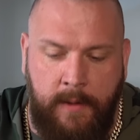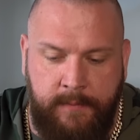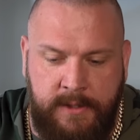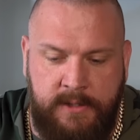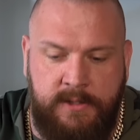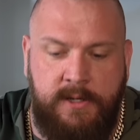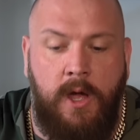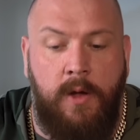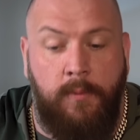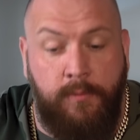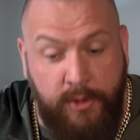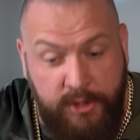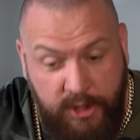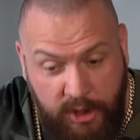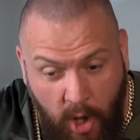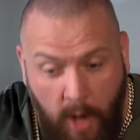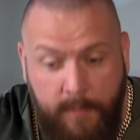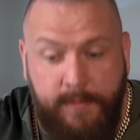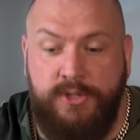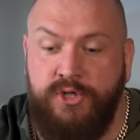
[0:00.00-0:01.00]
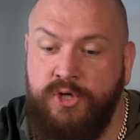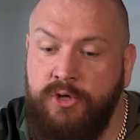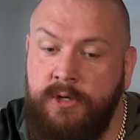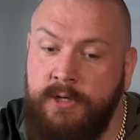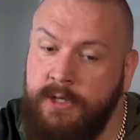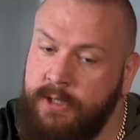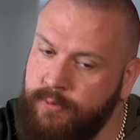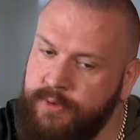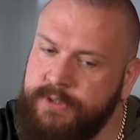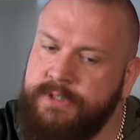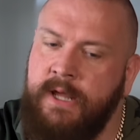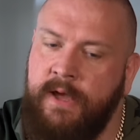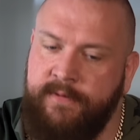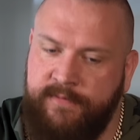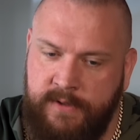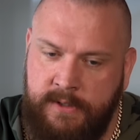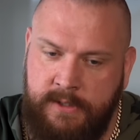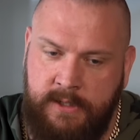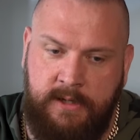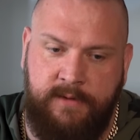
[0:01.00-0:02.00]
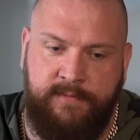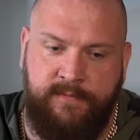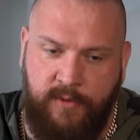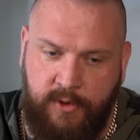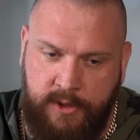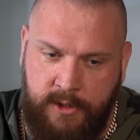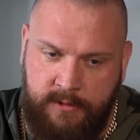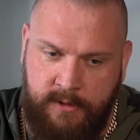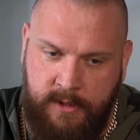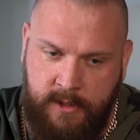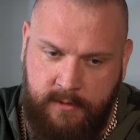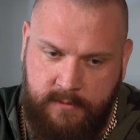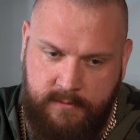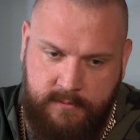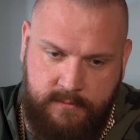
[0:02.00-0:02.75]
happened, but the opportunity was definitely fucking there.